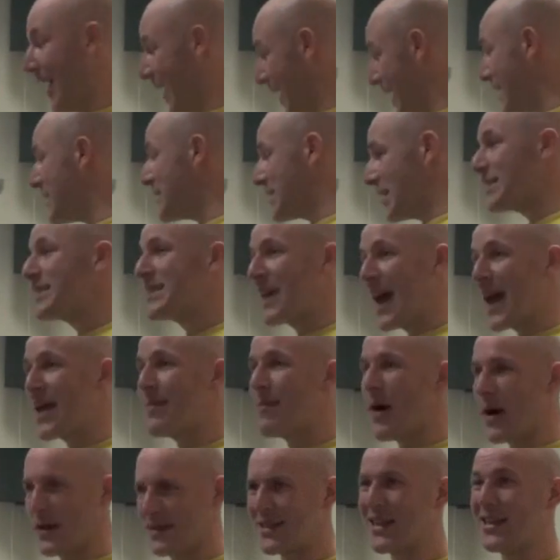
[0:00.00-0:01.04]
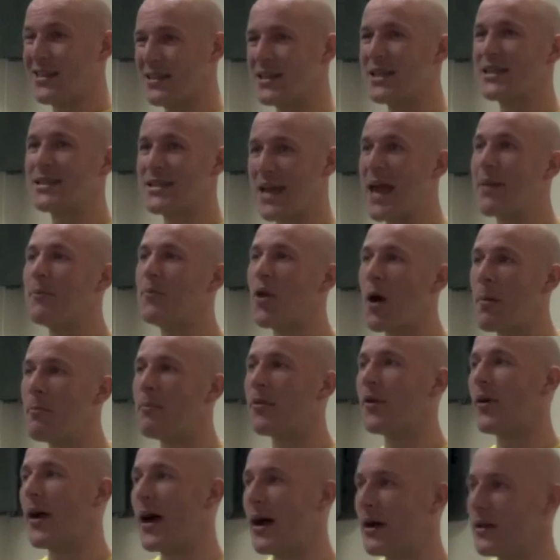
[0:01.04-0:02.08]
is the same
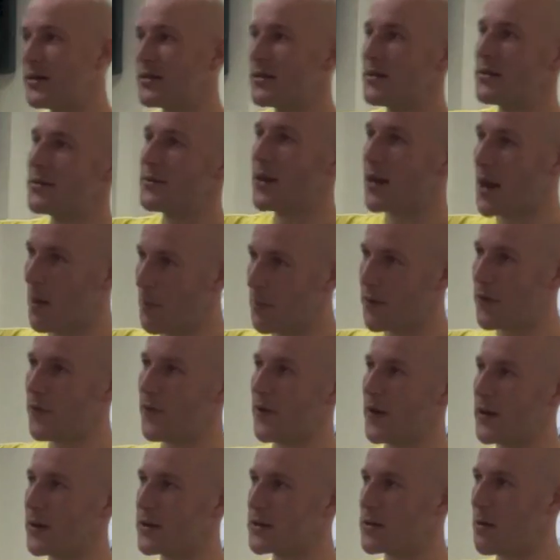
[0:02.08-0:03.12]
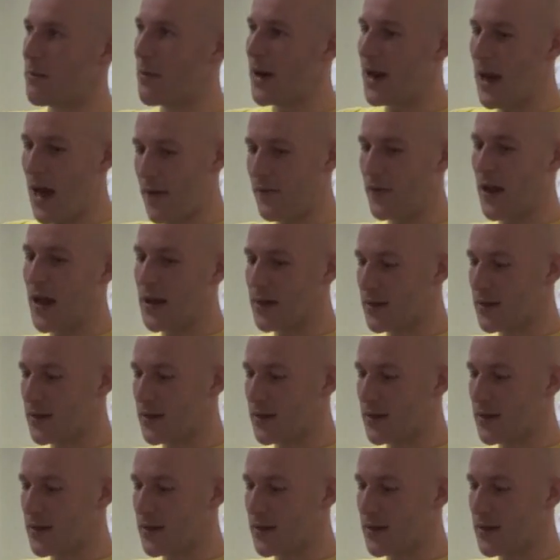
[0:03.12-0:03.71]
number as the number of fingers on my left